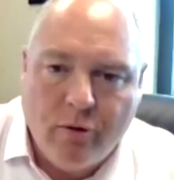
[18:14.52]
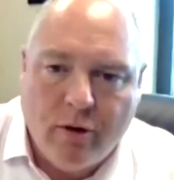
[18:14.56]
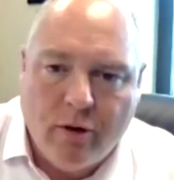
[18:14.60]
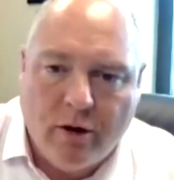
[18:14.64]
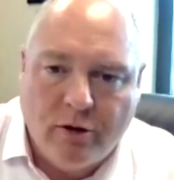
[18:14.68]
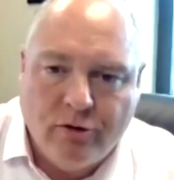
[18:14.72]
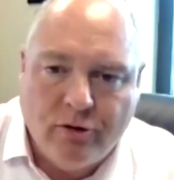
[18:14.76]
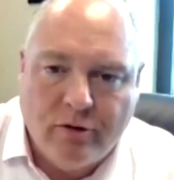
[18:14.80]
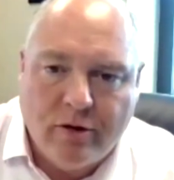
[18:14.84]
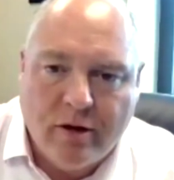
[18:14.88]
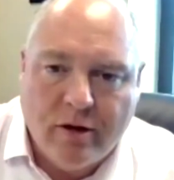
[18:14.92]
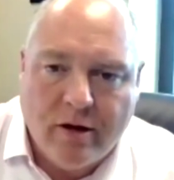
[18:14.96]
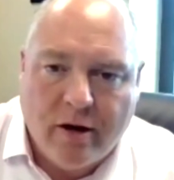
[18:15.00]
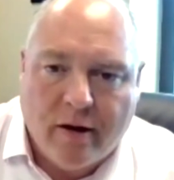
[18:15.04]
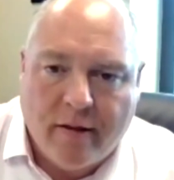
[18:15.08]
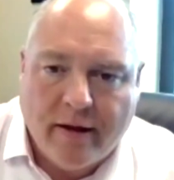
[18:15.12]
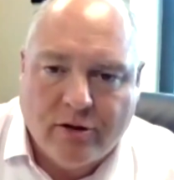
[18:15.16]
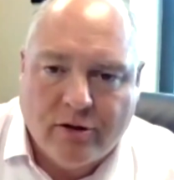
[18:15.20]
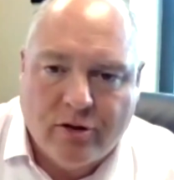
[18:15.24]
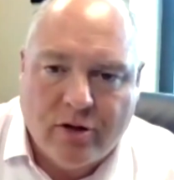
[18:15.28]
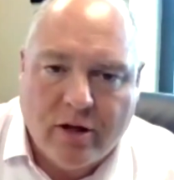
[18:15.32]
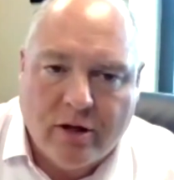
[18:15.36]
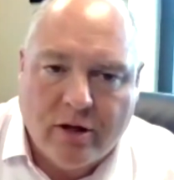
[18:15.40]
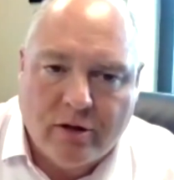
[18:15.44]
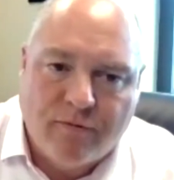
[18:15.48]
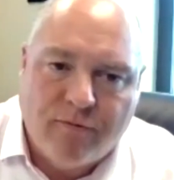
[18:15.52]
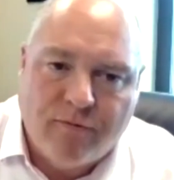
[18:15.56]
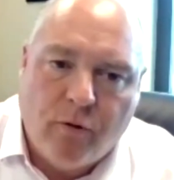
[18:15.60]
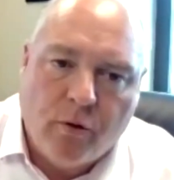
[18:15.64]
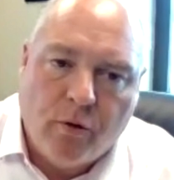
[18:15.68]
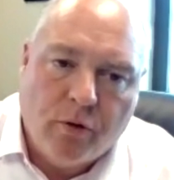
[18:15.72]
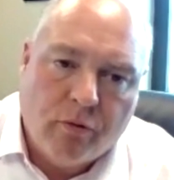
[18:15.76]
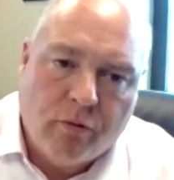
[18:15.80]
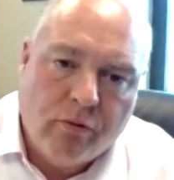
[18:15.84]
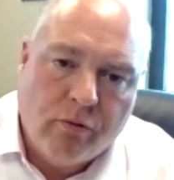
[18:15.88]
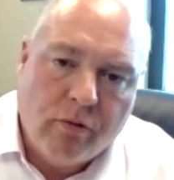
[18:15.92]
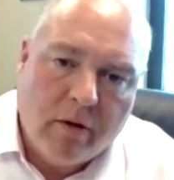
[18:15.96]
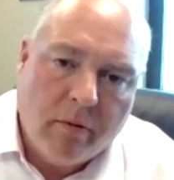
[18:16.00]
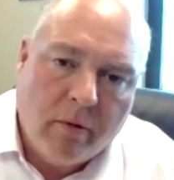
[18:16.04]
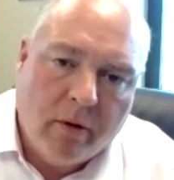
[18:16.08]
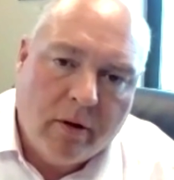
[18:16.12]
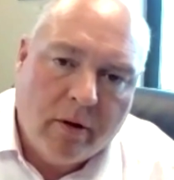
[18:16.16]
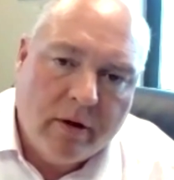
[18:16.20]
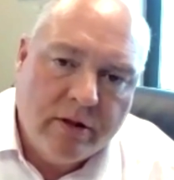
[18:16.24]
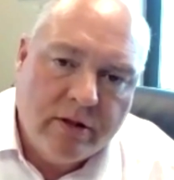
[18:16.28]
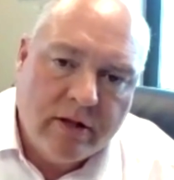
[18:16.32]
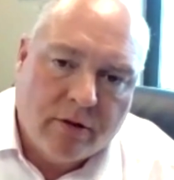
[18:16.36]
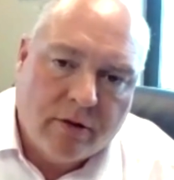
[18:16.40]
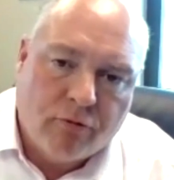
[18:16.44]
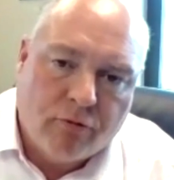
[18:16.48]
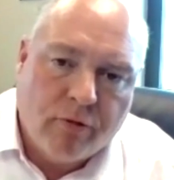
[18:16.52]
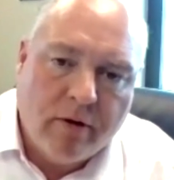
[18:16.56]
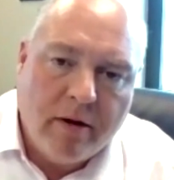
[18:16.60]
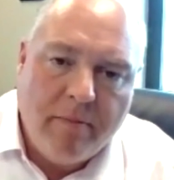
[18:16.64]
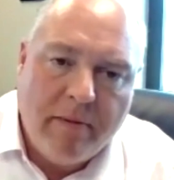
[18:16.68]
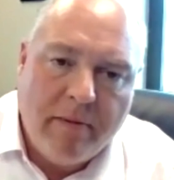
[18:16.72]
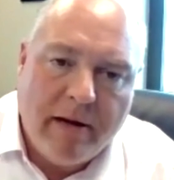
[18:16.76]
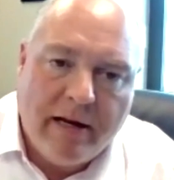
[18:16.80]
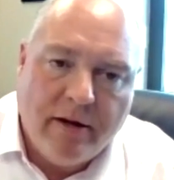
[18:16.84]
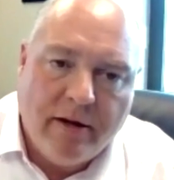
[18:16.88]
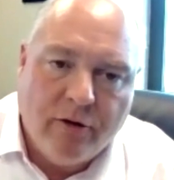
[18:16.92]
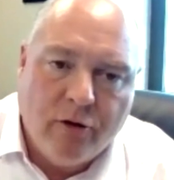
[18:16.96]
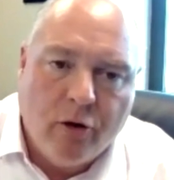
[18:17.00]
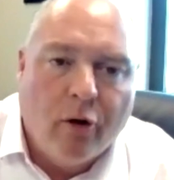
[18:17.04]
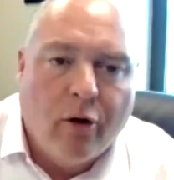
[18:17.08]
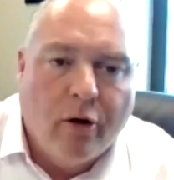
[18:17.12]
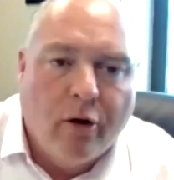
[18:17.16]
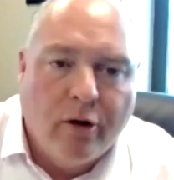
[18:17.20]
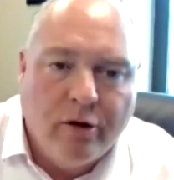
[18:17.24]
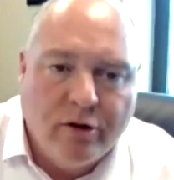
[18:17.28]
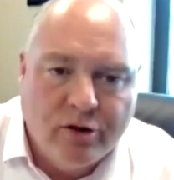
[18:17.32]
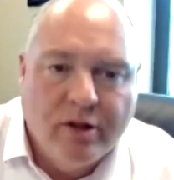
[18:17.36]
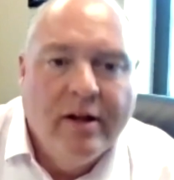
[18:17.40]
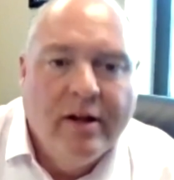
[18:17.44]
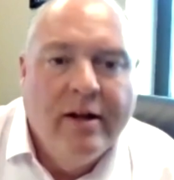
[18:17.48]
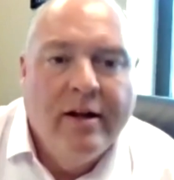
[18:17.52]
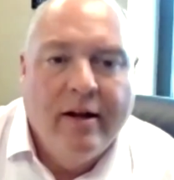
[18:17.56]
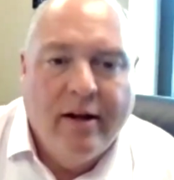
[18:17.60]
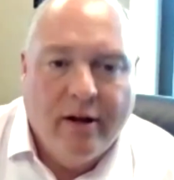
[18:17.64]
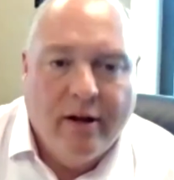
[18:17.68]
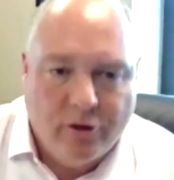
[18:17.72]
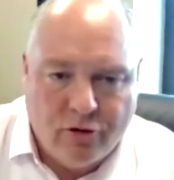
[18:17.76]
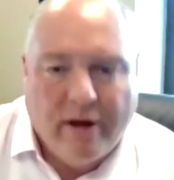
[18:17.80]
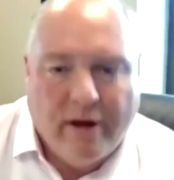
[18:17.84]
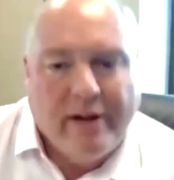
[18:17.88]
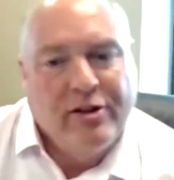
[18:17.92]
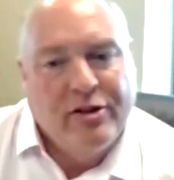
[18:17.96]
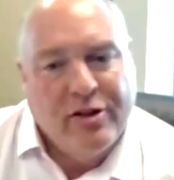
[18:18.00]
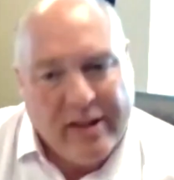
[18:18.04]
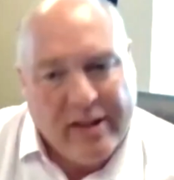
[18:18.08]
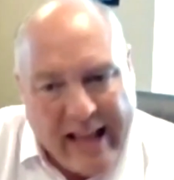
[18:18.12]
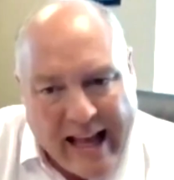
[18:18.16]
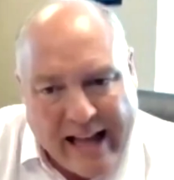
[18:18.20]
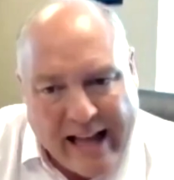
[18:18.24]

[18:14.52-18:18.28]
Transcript: 200, you know, that's what is that, $3 million a train.